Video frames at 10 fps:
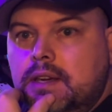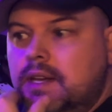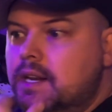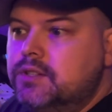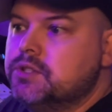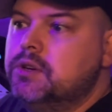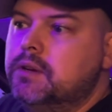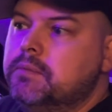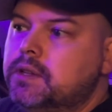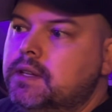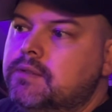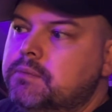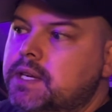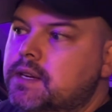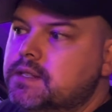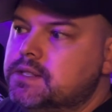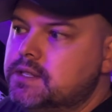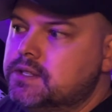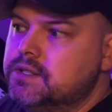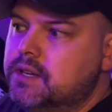And I just couldn't believe it because
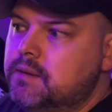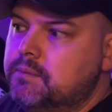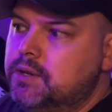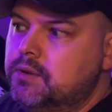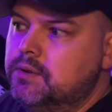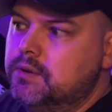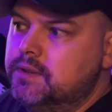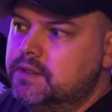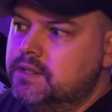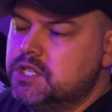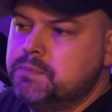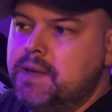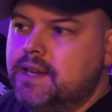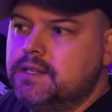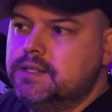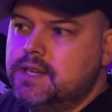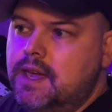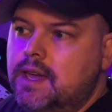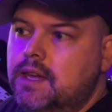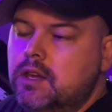this is a computer that the specs
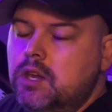say